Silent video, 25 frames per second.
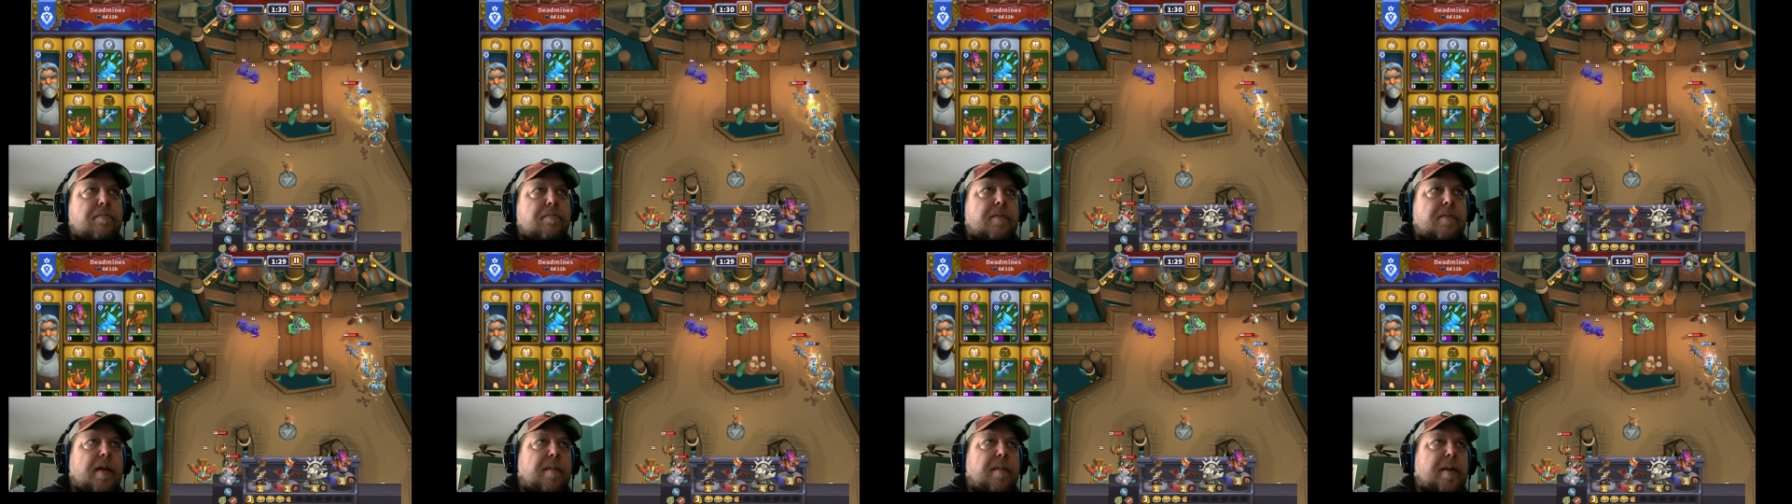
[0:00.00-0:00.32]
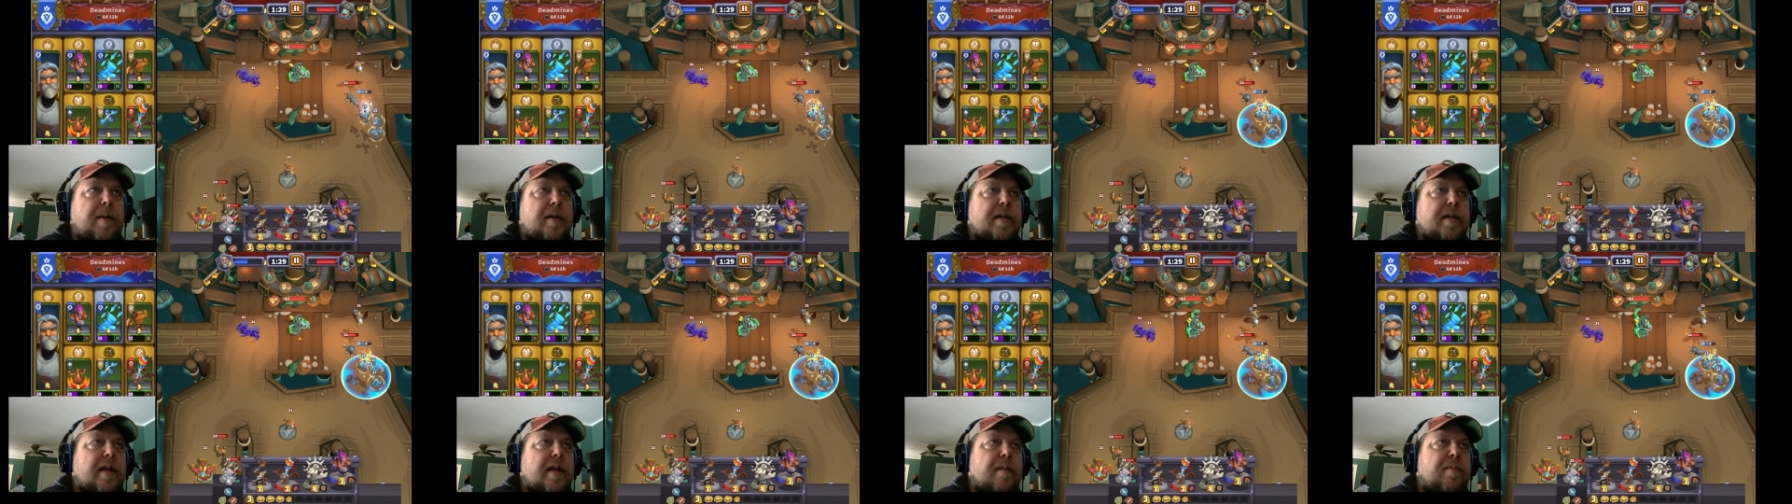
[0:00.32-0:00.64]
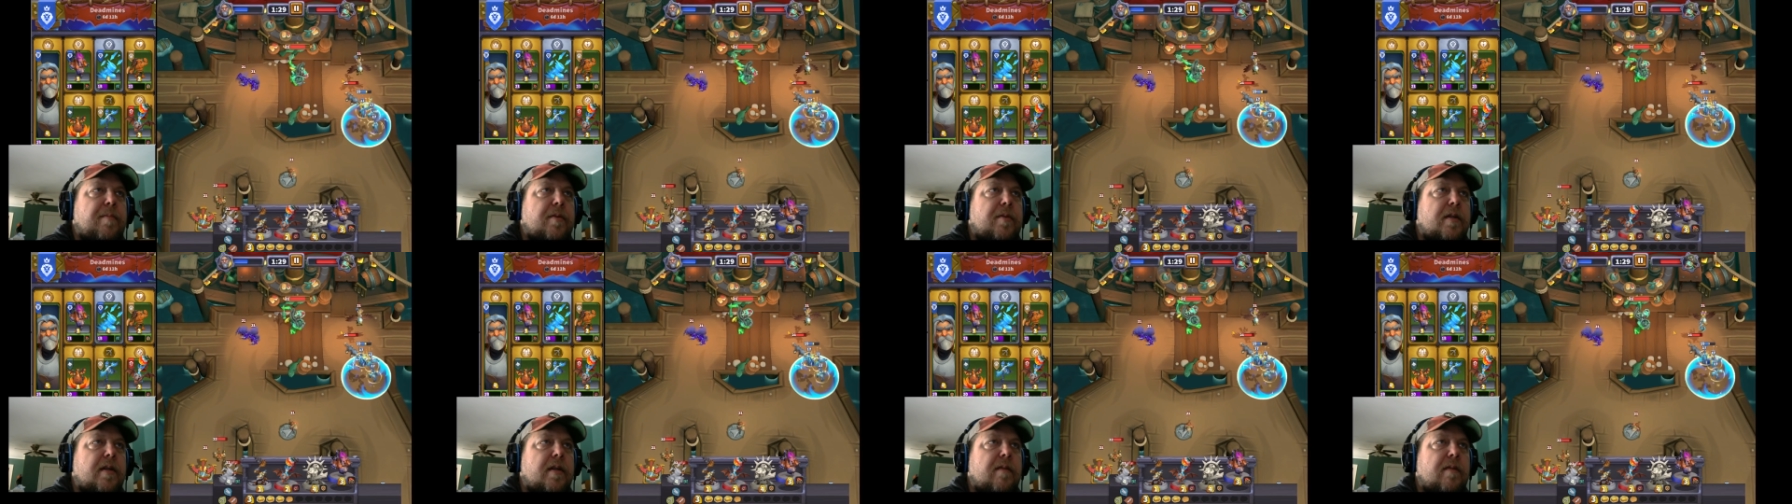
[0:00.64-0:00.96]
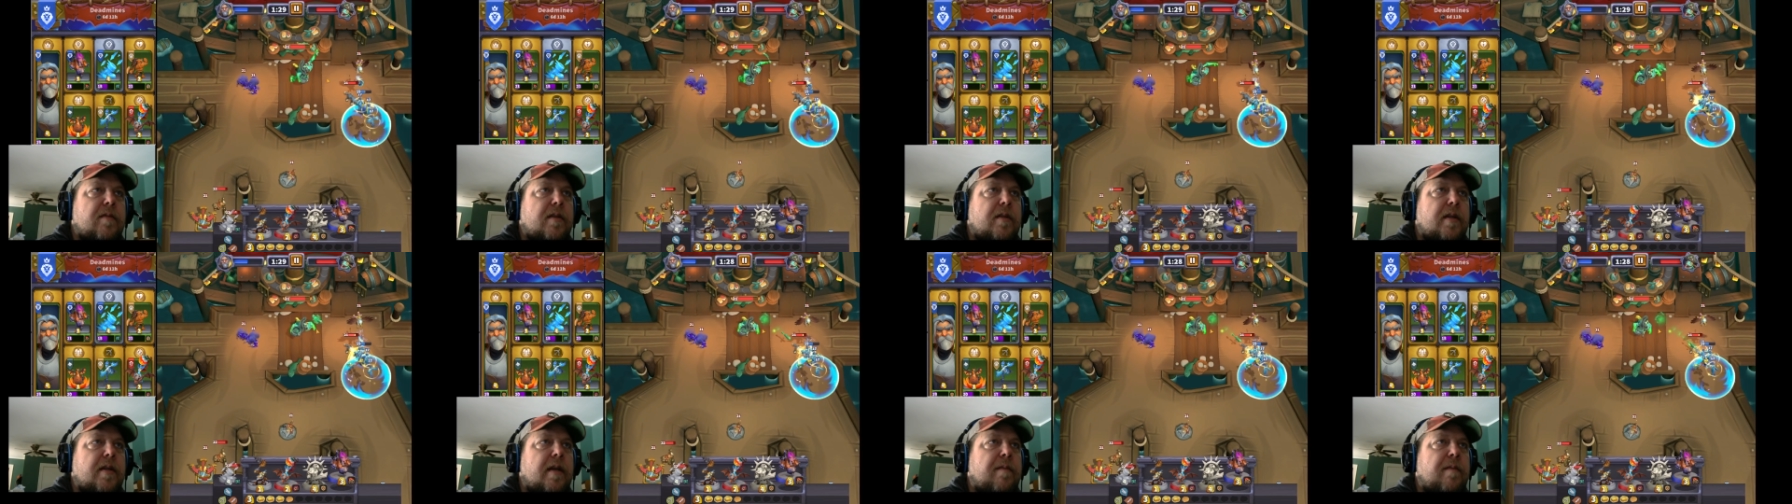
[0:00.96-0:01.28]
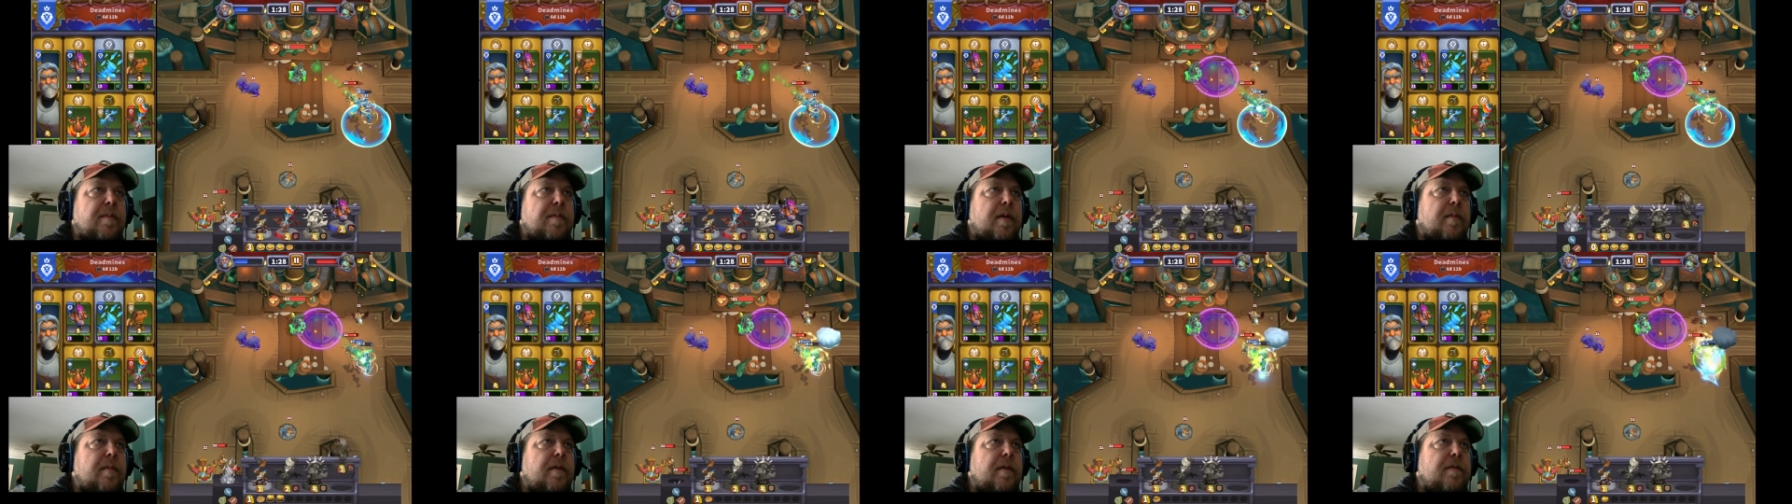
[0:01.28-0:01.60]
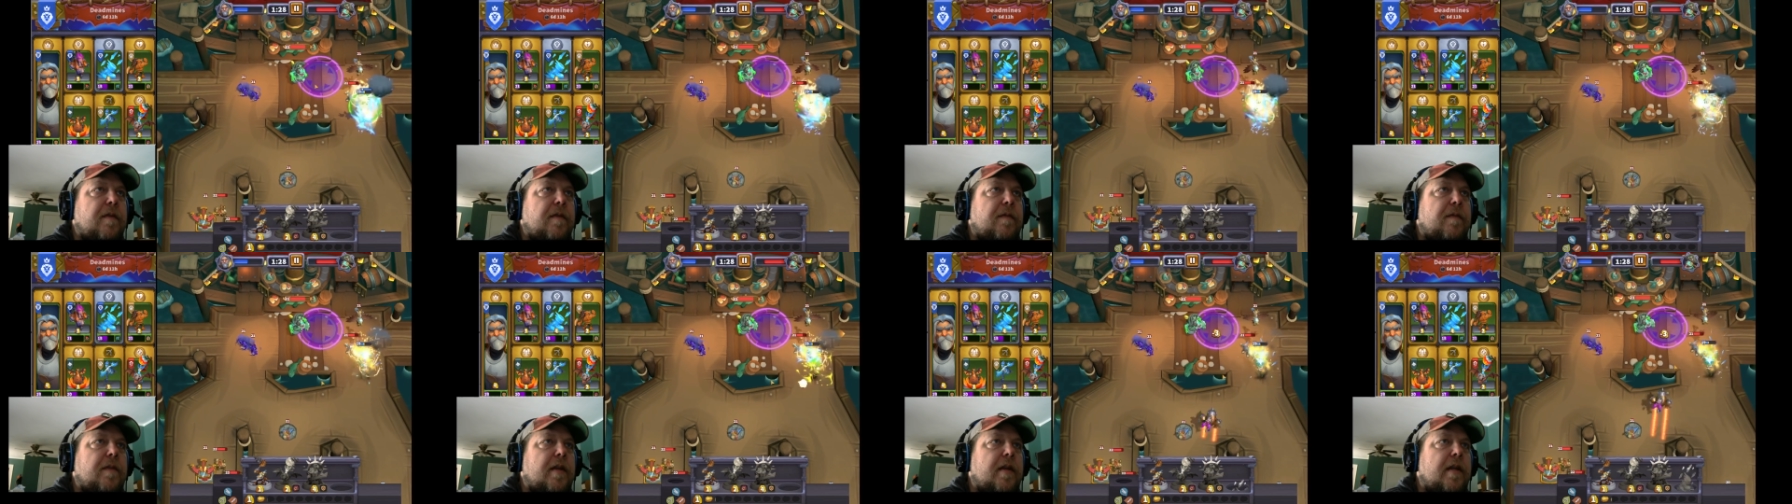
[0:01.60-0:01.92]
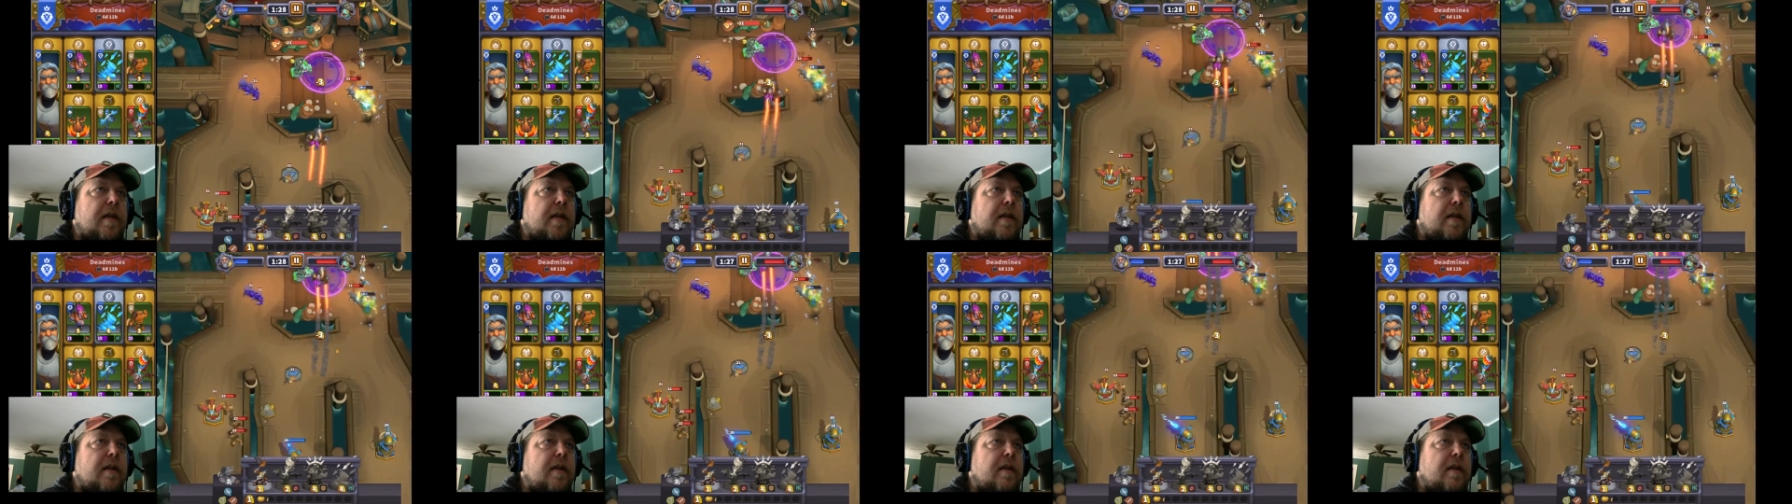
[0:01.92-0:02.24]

Did about 10% of his life, maybe 15.